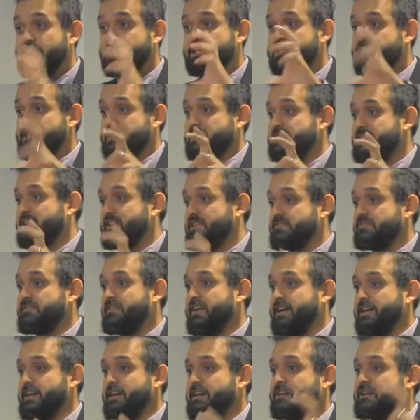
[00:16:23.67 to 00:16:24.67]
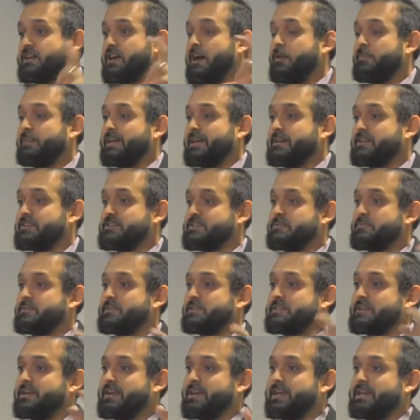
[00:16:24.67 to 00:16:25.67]
You just need to find out how many
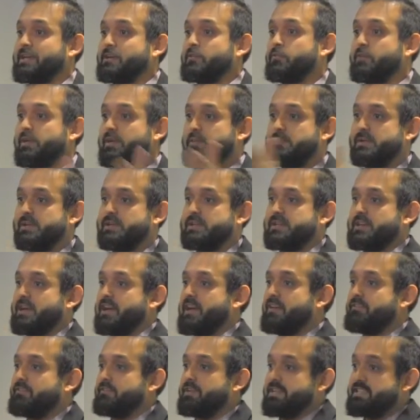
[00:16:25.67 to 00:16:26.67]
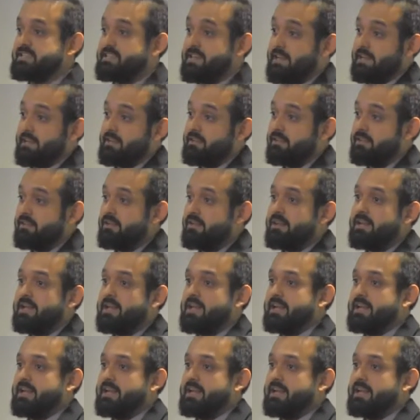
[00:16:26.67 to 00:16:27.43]
customers are getting rebuilt every cycle.